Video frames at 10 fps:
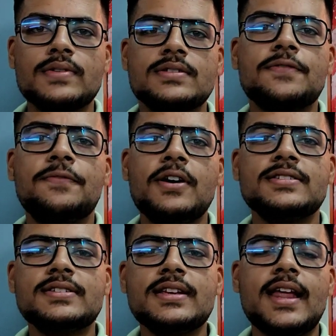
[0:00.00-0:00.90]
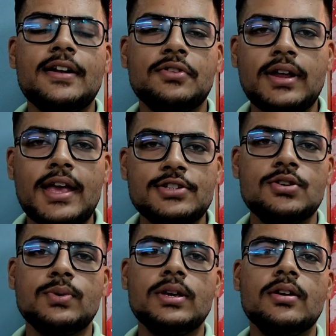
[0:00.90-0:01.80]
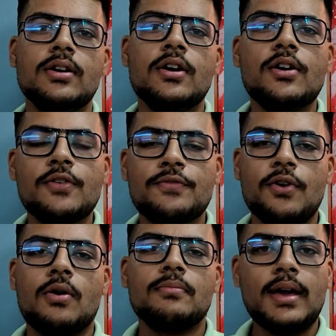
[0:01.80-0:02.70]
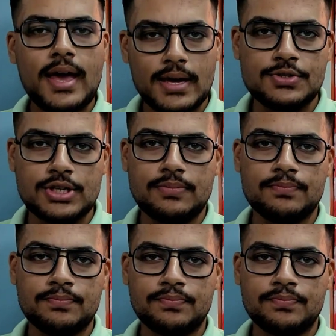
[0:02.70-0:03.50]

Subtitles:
which is the first electric SUV from MG.